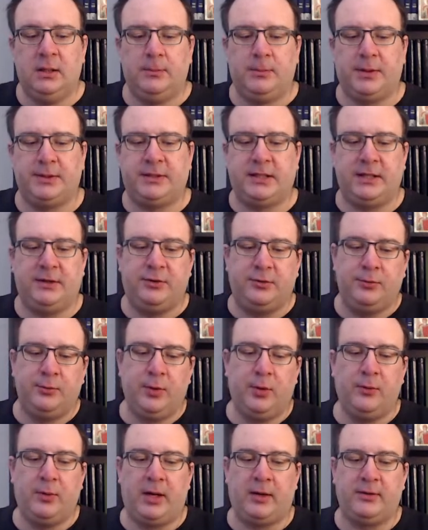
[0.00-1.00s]
but they
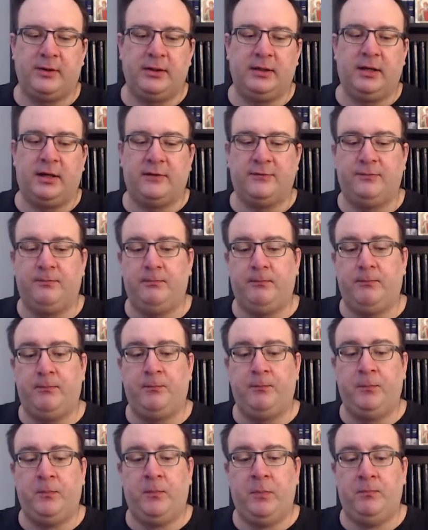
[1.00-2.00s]
threw out enough
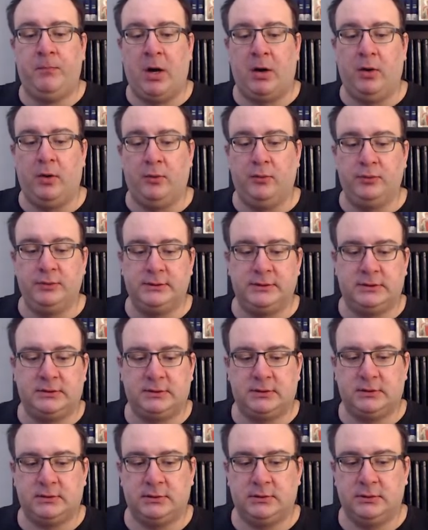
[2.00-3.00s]

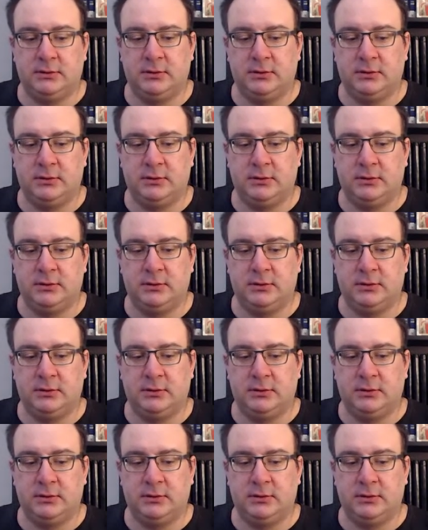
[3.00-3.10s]
bones